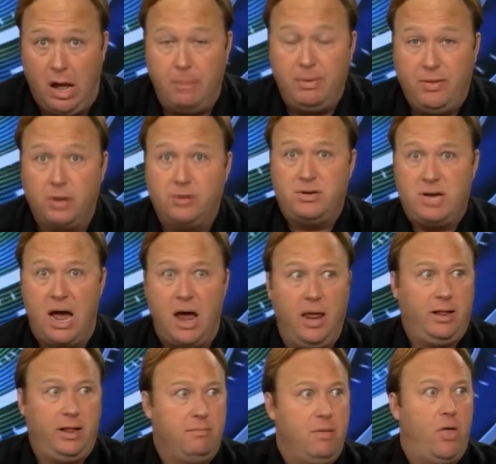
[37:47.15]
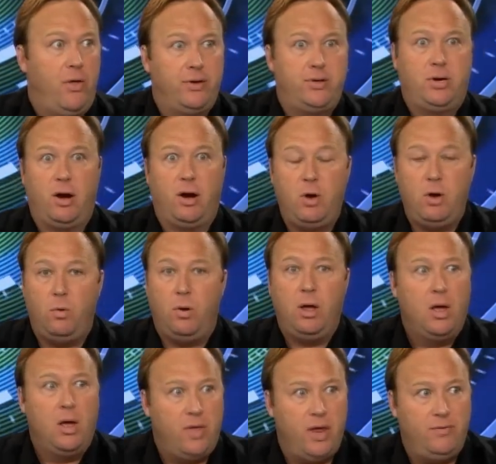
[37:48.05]
I mean, they're telling the military we,
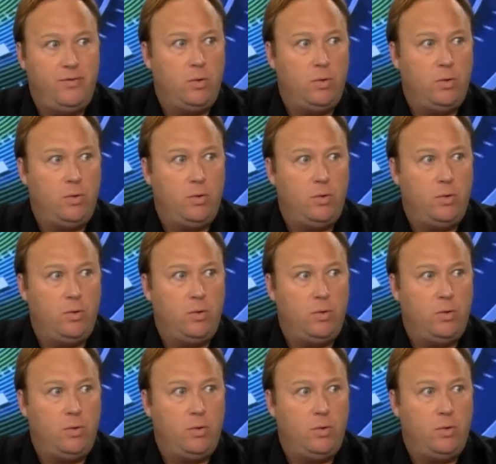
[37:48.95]
that